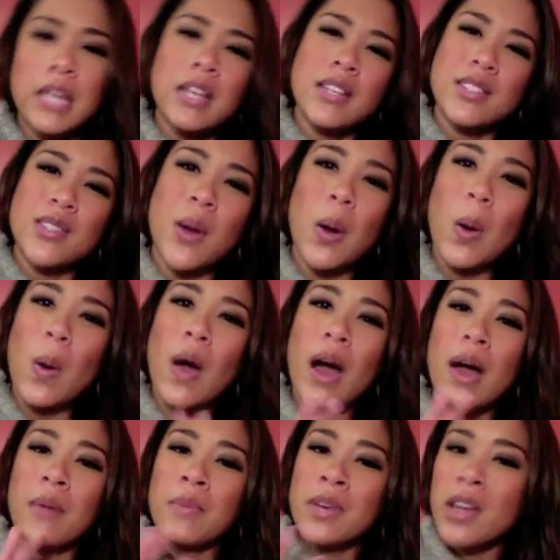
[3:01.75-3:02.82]
So
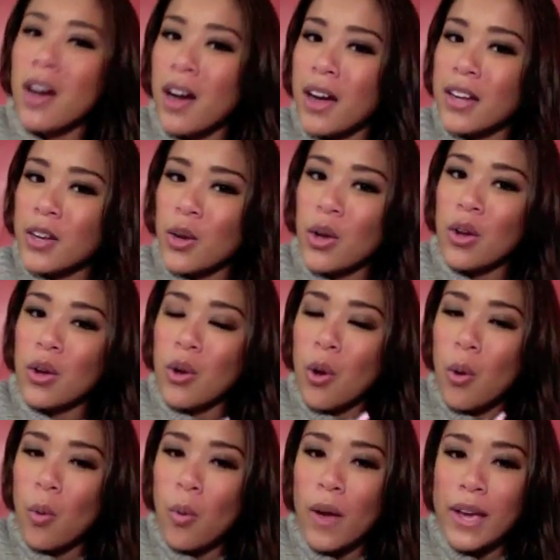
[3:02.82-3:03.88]
I'm not
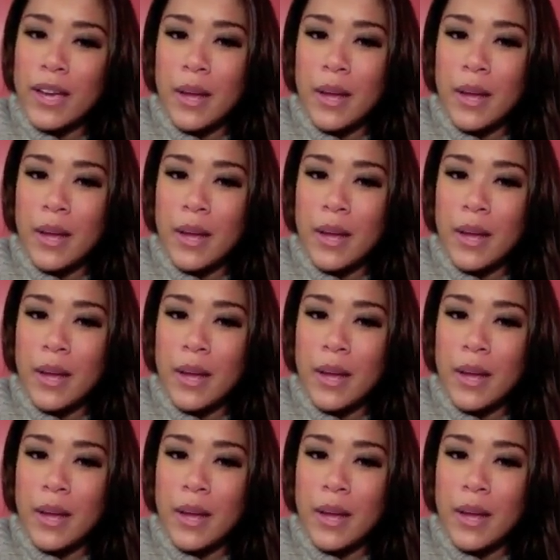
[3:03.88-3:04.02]
quite